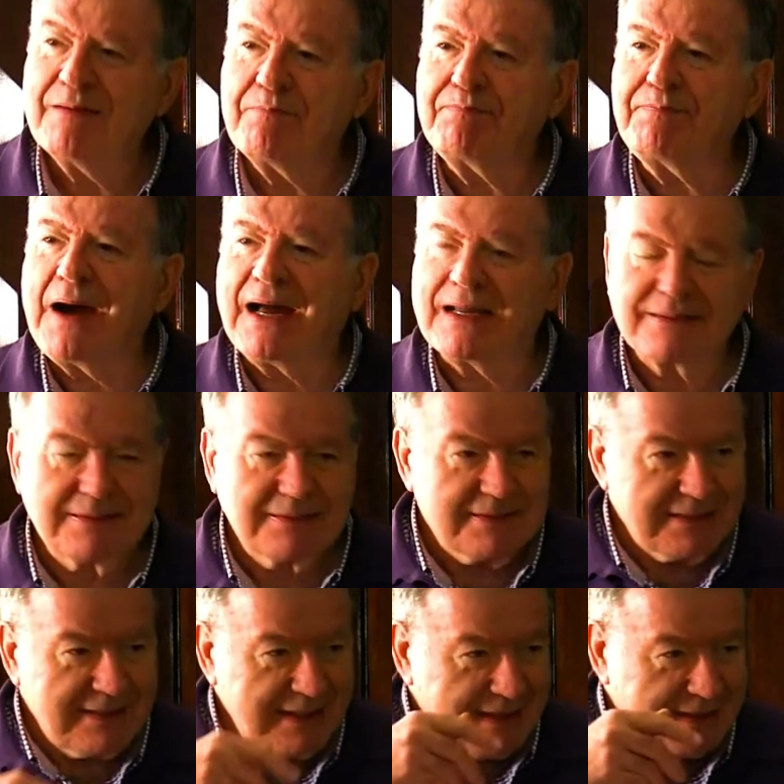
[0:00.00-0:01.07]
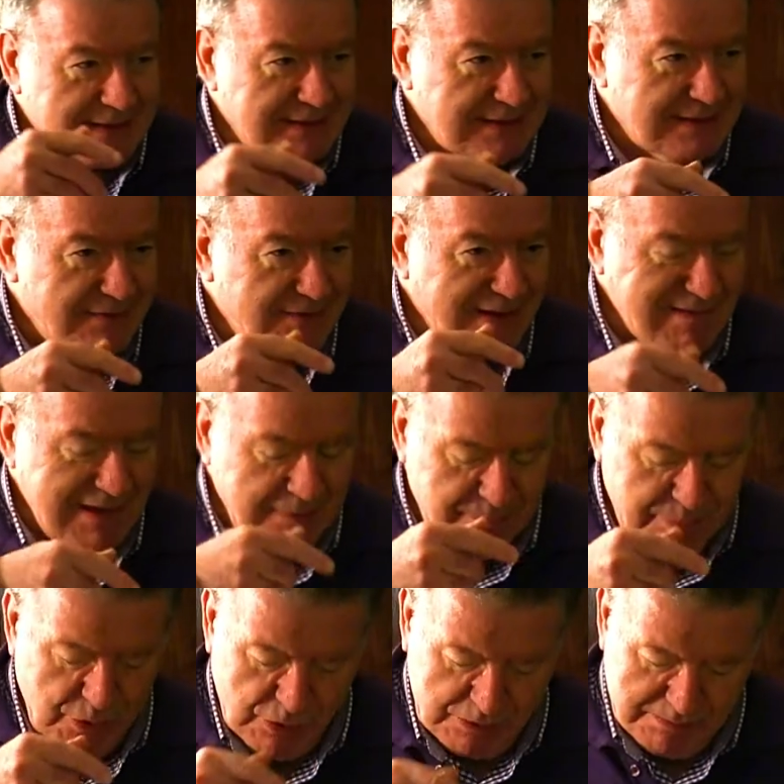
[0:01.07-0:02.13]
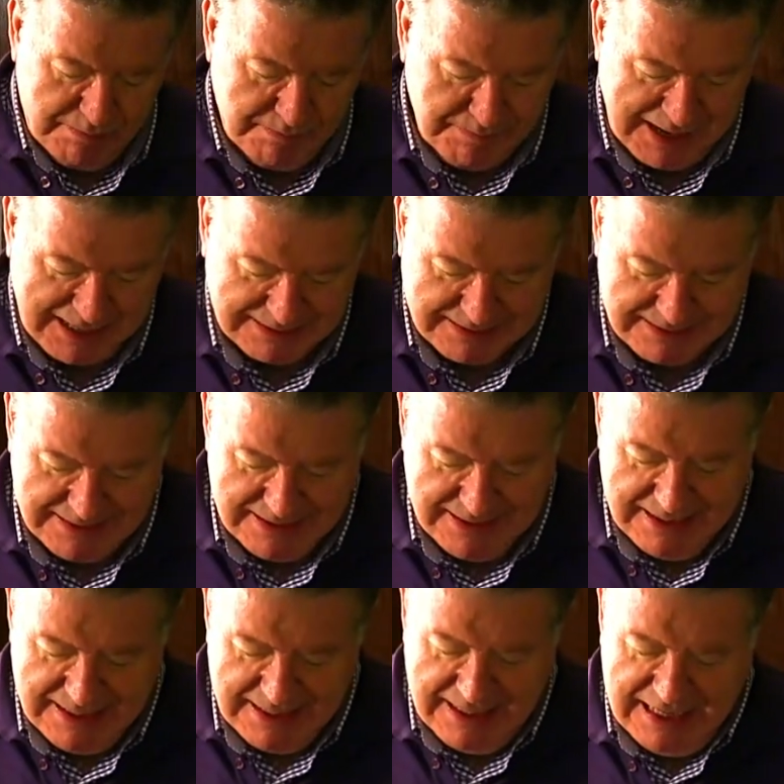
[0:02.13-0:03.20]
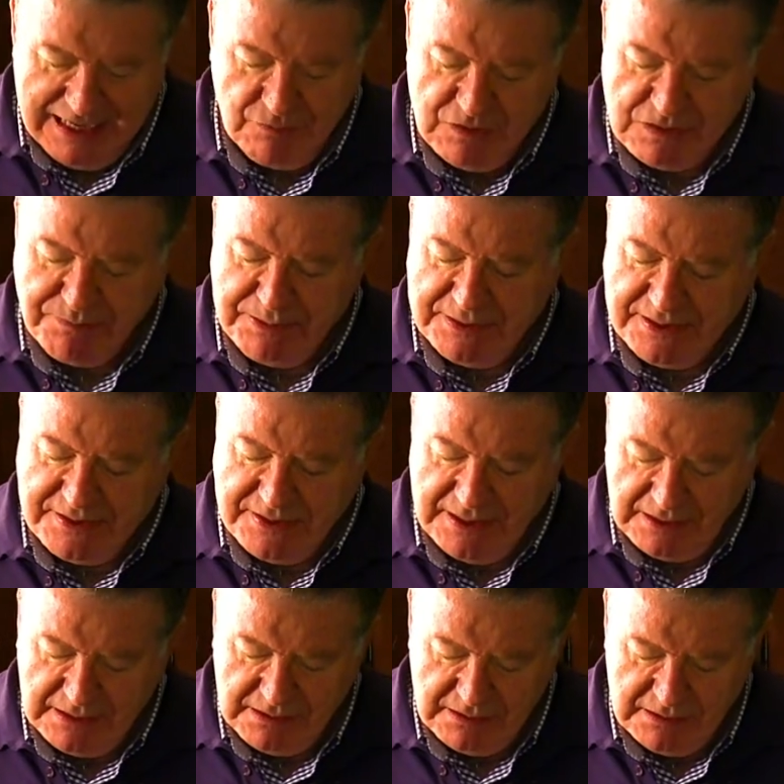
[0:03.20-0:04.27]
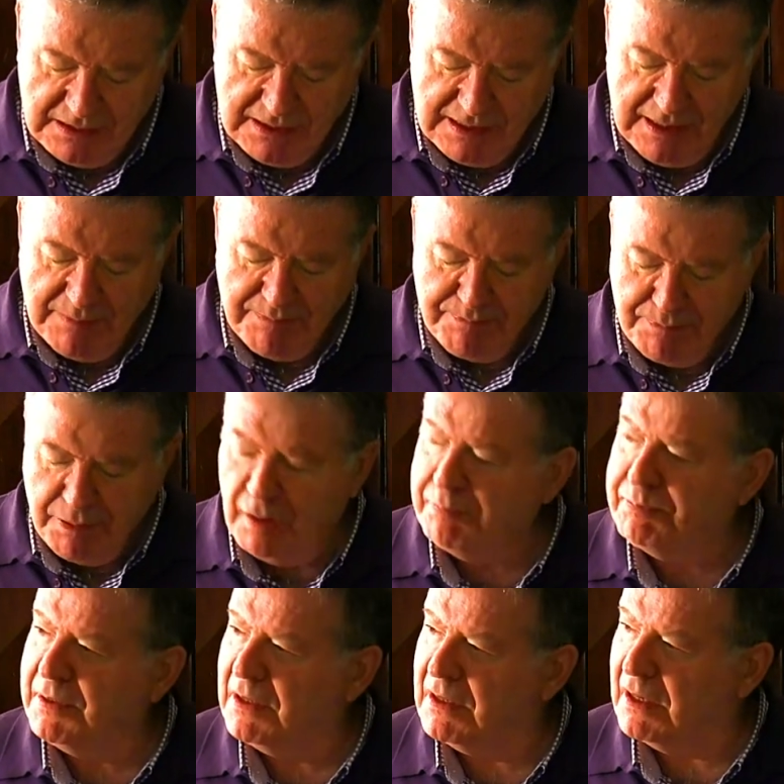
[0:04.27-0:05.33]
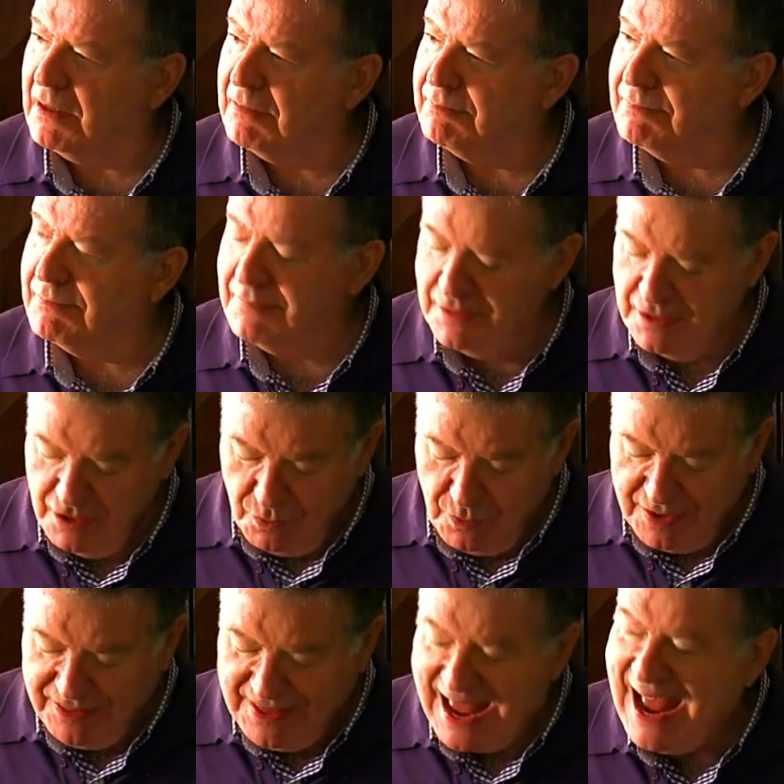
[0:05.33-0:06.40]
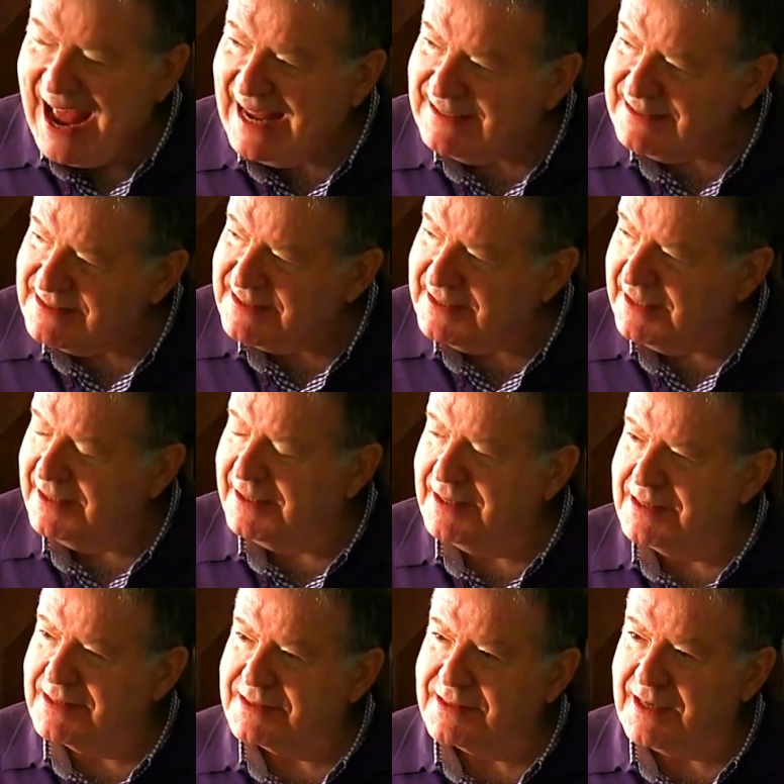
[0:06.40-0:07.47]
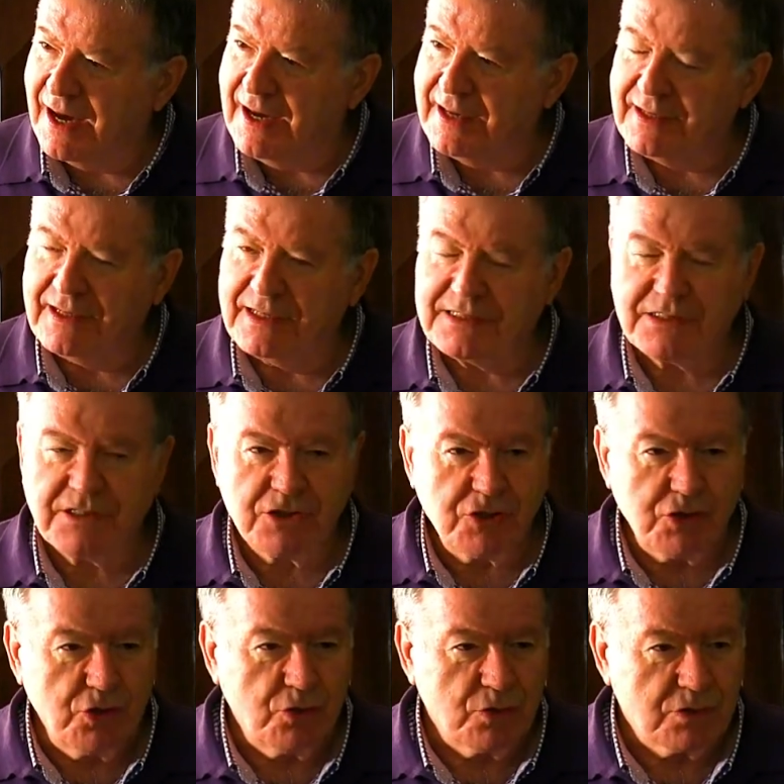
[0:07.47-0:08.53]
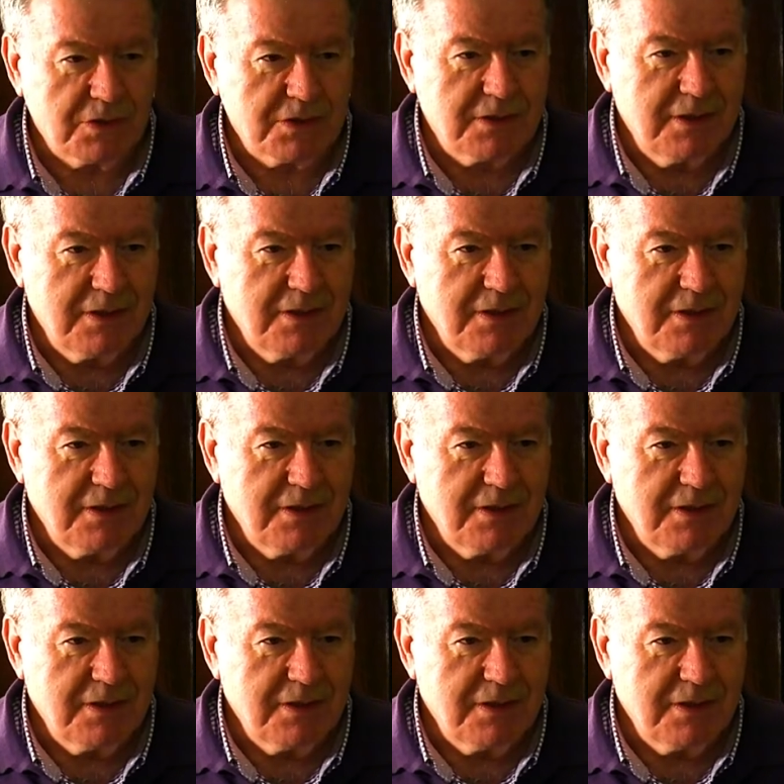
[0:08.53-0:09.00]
but, and here's a very important but, it was particularly popular with anti-Zionist Jews.